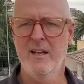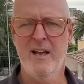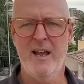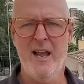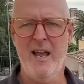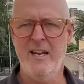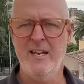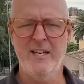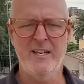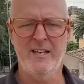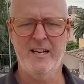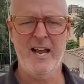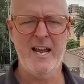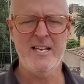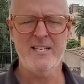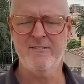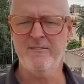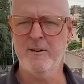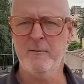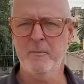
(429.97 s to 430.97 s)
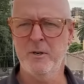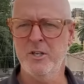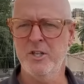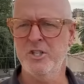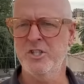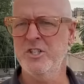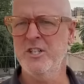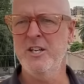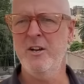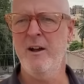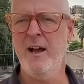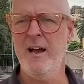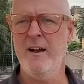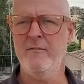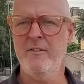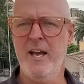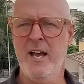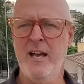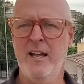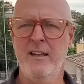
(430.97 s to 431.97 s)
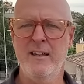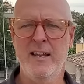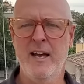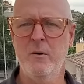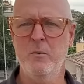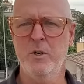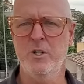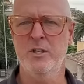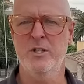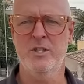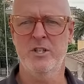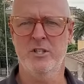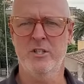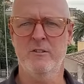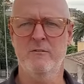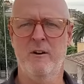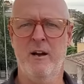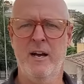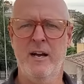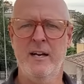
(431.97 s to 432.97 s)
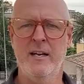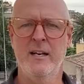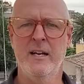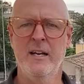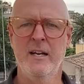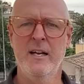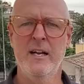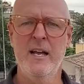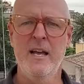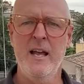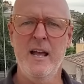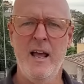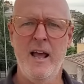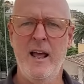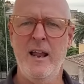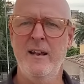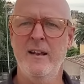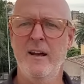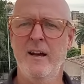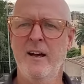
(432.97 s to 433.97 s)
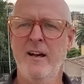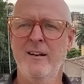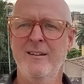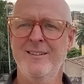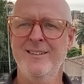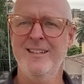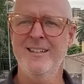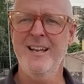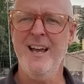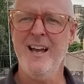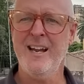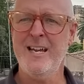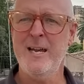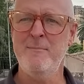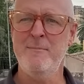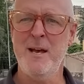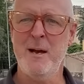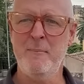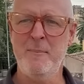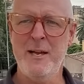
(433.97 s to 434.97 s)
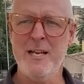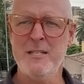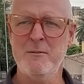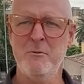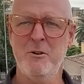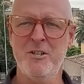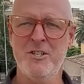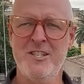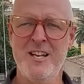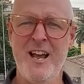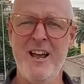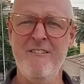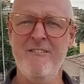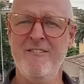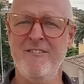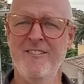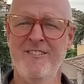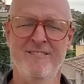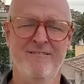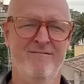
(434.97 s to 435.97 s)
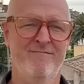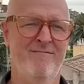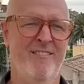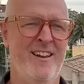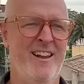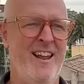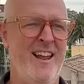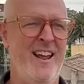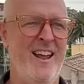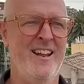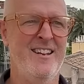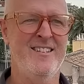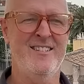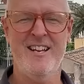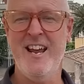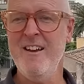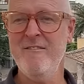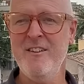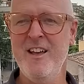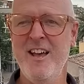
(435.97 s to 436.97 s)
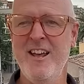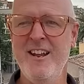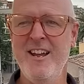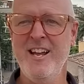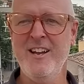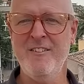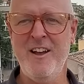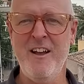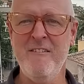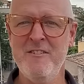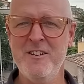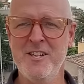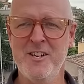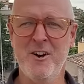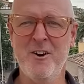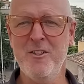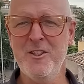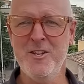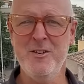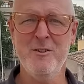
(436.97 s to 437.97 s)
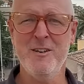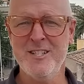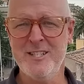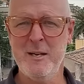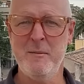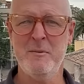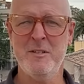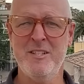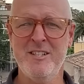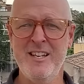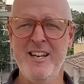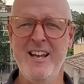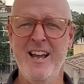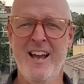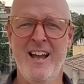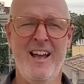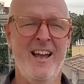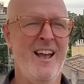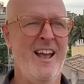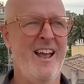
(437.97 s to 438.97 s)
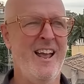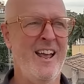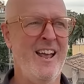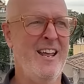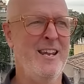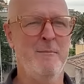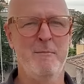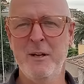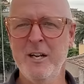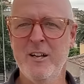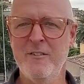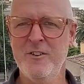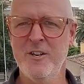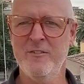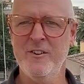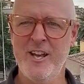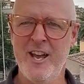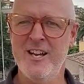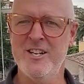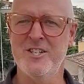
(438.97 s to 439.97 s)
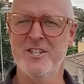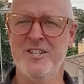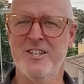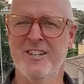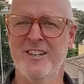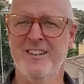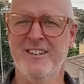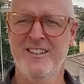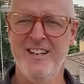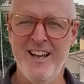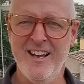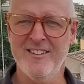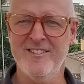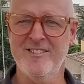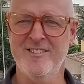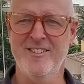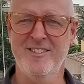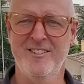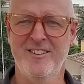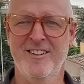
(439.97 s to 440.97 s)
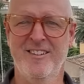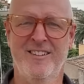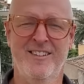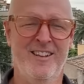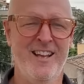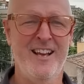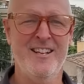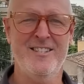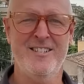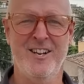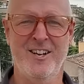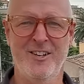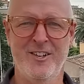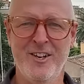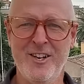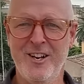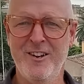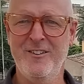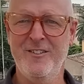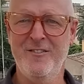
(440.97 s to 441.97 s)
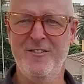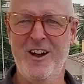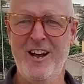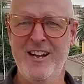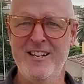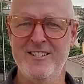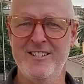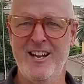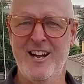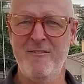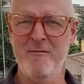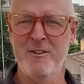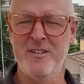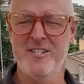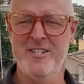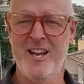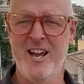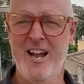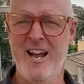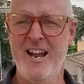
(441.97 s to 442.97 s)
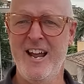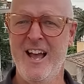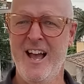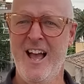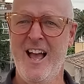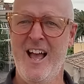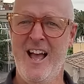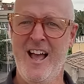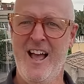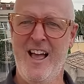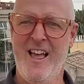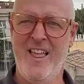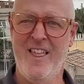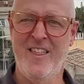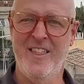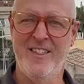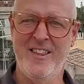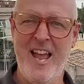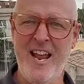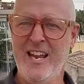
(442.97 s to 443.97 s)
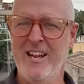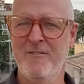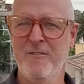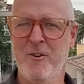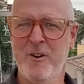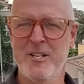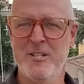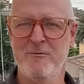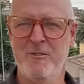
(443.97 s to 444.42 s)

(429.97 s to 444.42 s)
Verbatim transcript: and in the case of an emergency, you have that. That works just fine. And uh, yeah, keep that passport safe and save the headache of having to go to the U.S. Embassy in the middle of your vacation. Yes, that's a good advice, I would say. Take it for what it's